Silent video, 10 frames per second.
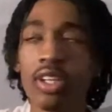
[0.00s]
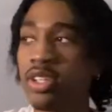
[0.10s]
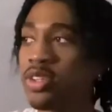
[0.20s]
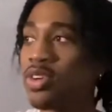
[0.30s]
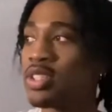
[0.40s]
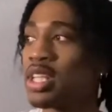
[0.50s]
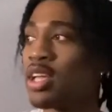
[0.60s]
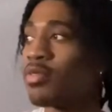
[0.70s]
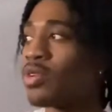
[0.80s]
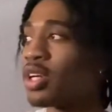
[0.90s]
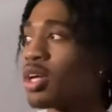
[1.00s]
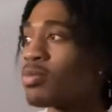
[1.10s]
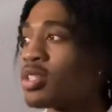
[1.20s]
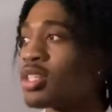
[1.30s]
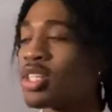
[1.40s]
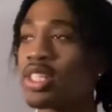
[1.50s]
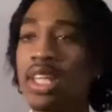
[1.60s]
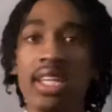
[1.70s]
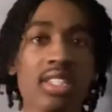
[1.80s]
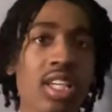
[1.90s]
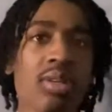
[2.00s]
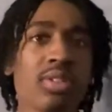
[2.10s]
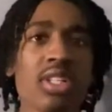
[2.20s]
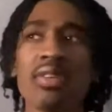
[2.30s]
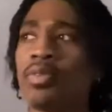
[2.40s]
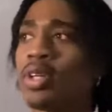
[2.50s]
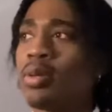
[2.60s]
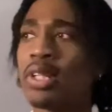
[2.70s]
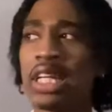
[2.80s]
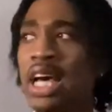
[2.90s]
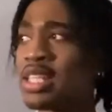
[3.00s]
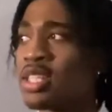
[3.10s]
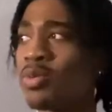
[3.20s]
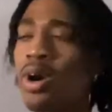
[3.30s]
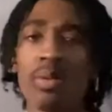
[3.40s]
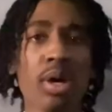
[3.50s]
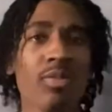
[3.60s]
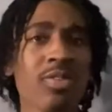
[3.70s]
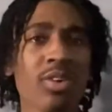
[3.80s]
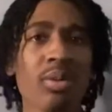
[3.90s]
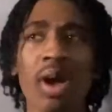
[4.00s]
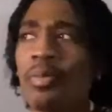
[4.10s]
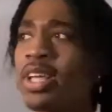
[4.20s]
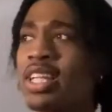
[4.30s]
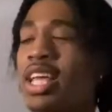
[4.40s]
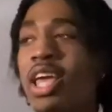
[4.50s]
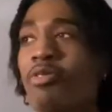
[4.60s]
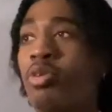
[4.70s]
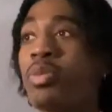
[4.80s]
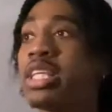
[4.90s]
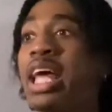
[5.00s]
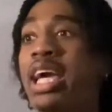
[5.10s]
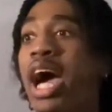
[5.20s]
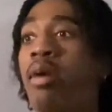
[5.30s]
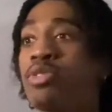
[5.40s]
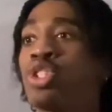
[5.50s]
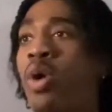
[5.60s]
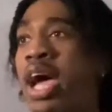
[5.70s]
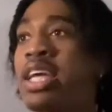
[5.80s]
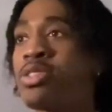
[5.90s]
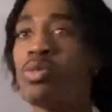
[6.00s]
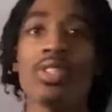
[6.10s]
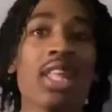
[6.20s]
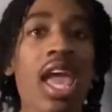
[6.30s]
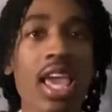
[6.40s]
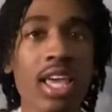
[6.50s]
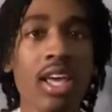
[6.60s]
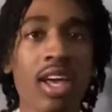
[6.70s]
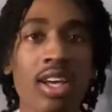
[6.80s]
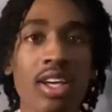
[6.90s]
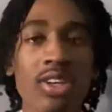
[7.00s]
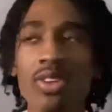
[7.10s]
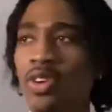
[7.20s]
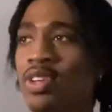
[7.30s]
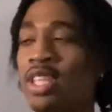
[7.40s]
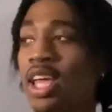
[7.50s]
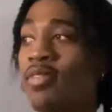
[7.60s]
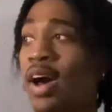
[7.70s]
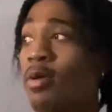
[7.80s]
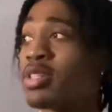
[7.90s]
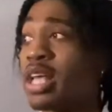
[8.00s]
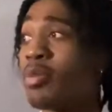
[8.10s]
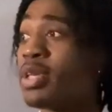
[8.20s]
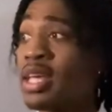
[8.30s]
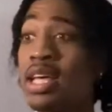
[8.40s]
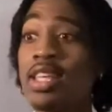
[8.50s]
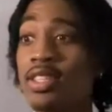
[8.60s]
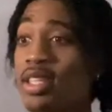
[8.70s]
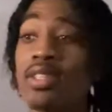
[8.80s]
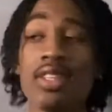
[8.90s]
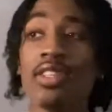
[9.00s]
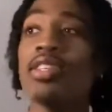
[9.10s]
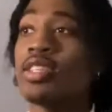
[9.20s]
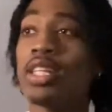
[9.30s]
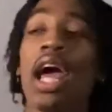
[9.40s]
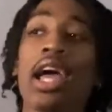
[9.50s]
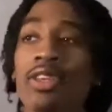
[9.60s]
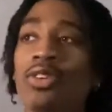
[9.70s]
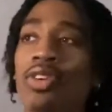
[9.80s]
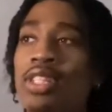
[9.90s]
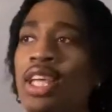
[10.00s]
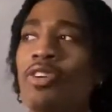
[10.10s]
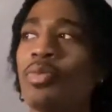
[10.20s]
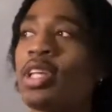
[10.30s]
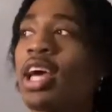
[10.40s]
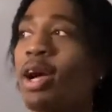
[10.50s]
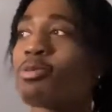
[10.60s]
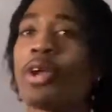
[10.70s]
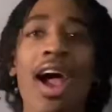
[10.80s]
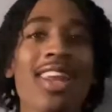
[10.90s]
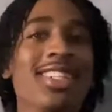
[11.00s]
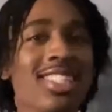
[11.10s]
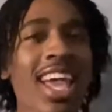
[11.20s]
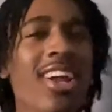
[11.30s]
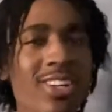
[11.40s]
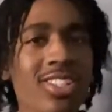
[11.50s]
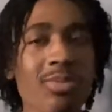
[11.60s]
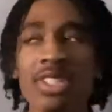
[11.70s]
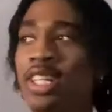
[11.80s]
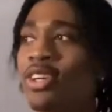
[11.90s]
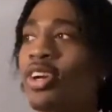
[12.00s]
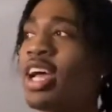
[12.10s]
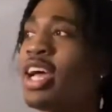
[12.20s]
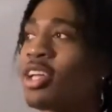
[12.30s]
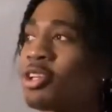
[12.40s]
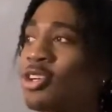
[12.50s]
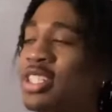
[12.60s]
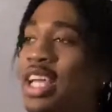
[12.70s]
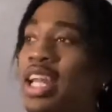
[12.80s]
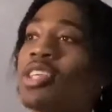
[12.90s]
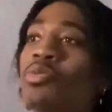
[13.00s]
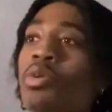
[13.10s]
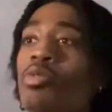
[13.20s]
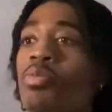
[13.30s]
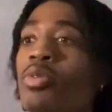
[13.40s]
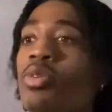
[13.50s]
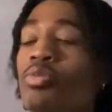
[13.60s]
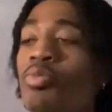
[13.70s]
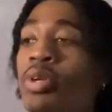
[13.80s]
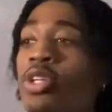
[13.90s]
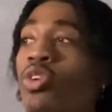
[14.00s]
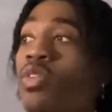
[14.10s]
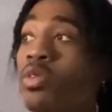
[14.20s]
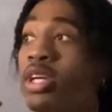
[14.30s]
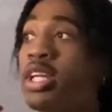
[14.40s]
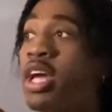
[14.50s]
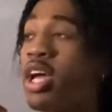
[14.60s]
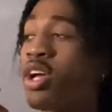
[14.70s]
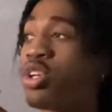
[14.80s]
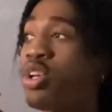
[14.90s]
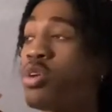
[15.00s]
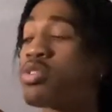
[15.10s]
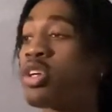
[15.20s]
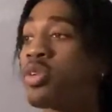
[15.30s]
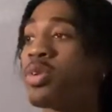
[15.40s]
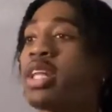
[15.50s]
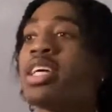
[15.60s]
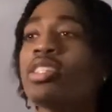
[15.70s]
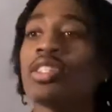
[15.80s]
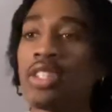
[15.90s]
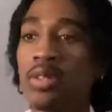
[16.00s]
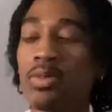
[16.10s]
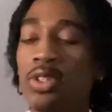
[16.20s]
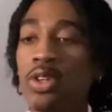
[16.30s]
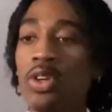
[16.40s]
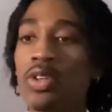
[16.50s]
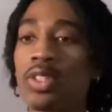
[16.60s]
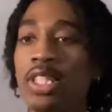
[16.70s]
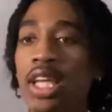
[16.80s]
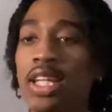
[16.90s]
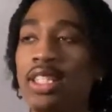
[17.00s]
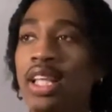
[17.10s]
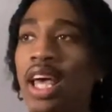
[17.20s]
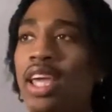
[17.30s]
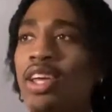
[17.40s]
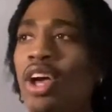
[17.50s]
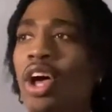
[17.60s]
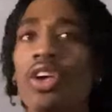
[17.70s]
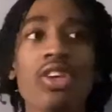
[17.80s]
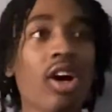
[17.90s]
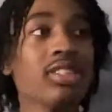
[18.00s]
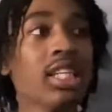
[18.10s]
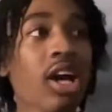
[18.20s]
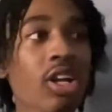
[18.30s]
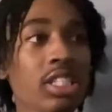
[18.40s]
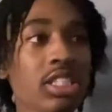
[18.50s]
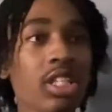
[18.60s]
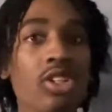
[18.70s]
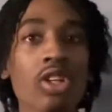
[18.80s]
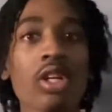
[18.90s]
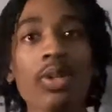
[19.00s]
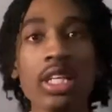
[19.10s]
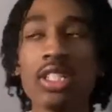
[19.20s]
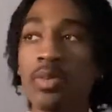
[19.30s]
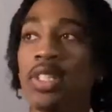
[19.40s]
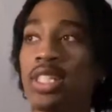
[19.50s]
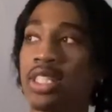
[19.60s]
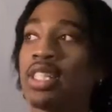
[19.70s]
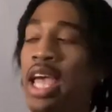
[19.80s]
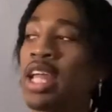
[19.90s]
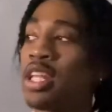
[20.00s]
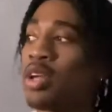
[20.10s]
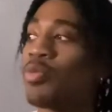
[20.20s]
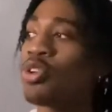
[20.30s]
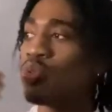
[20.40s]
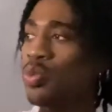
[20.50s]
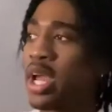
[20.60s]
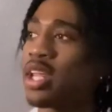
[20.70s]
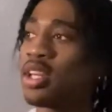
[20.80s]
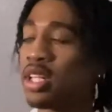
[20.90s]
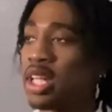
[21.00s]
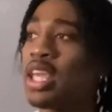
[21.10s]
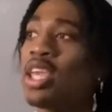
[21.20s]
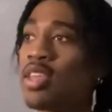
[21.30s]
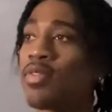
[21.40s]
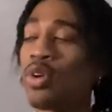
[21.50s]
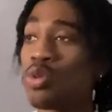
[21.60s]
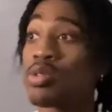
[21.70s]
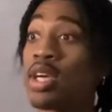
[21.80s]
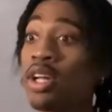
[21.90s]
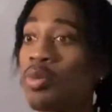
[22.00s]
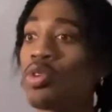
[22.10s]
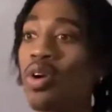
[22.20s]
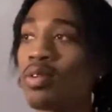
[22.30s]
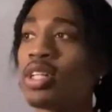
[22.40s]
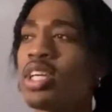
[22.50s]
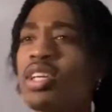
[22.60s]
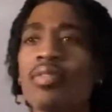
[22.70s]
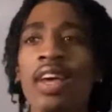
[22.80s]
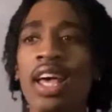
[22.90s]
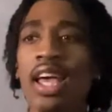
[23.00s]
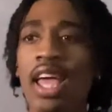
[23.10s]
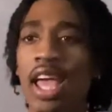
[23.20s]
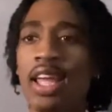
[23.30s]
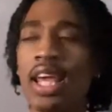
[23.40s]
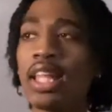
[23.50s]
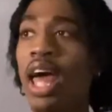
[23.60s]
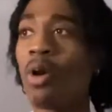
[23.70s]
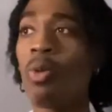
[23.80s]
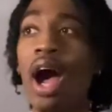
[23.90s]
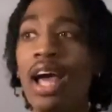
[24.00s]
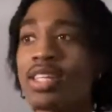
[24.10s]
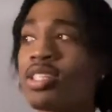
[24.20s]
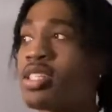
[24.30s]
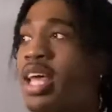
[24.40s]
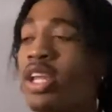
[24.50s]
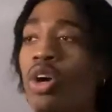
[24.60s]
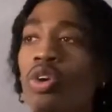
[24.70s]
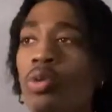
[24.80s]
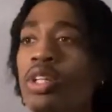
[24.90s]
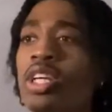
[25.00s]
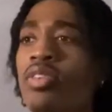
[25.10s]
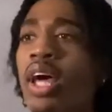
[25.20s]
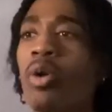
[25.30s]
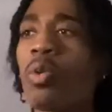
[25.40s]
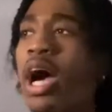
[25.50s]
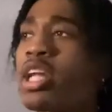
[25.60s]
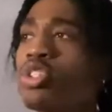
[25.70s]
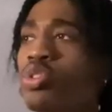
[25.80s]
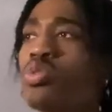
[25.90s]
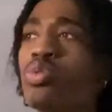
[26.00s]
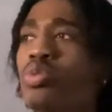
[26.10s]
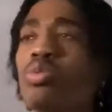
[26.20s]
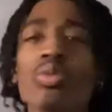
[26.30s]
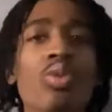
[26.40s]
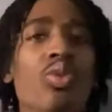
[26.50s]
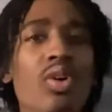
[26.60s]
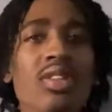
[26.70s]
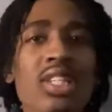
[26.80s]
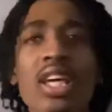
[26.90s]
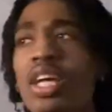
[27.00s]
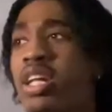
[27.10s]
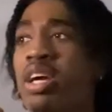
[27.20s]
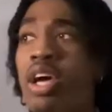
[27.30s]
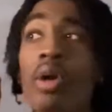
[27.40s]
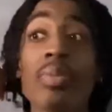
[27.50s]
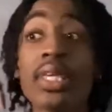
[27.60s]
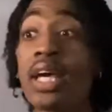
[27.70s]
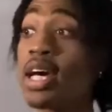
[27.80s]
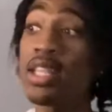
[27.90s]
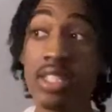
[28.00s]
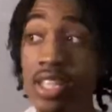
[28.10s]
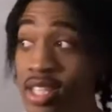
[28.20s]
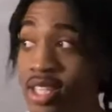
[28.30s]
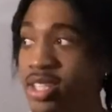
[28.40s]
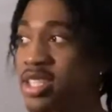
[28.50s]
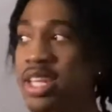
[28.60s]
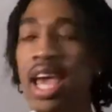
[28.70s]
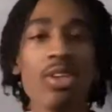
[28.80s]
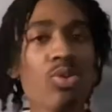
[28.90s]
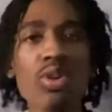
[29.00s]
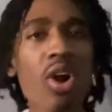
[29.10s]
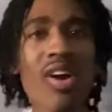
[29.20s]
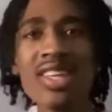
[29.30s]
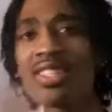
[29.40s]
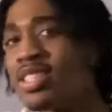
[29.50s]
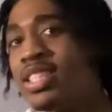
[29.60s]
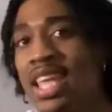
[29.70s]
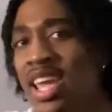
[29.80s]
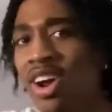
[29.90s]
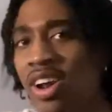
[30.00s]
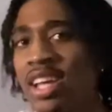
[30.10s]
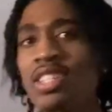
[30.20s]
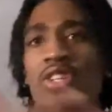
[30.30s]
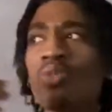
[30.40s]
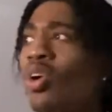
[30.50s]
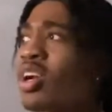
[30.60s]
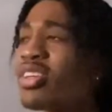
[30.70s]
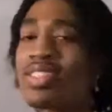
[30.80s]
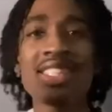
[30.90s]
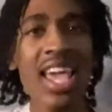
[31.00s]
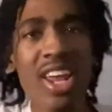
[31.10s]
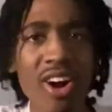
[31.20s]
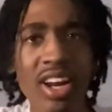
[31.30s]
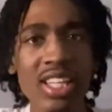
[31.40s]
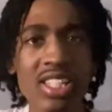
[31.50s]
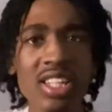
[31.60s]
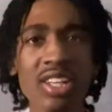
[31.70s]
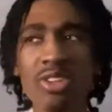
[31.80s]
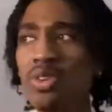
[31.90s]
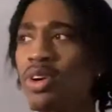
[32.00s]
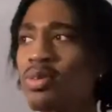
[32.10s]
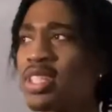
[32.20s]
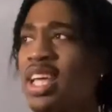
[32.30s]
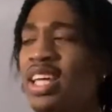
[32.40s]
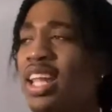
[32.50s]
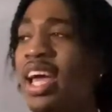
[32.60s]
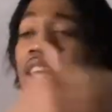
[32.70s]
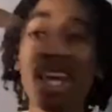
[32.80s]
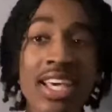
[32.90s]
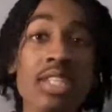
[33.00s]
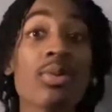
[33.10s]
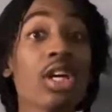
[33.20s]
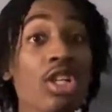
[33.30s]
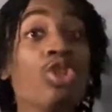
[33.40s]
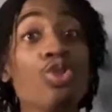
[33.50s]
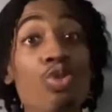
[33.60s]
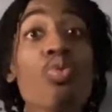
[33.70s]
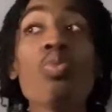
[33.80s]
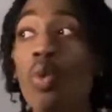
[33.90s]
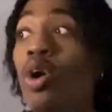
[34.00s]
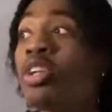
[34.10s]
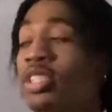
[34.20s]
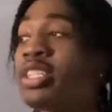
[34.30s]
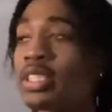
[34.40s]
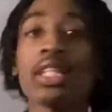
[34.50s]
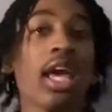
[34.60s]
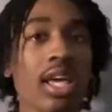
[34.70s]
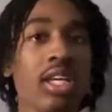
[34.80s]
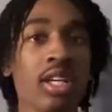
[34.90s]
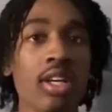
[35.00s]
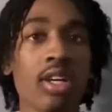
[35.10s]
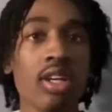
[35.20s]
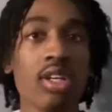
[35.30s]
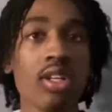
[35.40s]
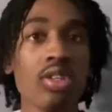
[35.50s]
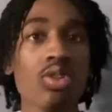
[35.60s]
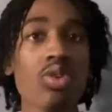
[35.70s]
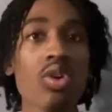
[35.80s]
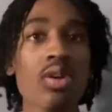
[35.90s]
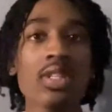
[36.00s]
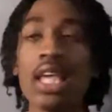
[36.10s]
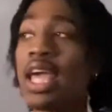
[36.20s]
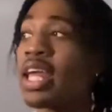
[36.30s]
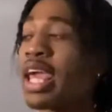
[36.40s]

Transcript: You know what I'm saying? For them to say the same shit, for them to not see where I'm coming from. I mean, it would be like I'm trying to stay. You know what I'm saying? If I was like, because this, this, this, and that. You know what I'm saying? It would be like I'm trying to stay or some shit. Or, you know what I'm saying? That's what people be doing with, you know, certain relationships. You know what I'm saying? It's like, y'all say all this shit during the relationship, that this is that, and then when you ready to leave, or you tell them you gonna leave, and they like, why this is that? No, don't leave. Like, why do you, you know what I'm saying? Because this, this, this, and that. You done already did all that shit. You already said all that shit. You know what I'm saying? Like, it's because you want to stay. You know what I'm saying?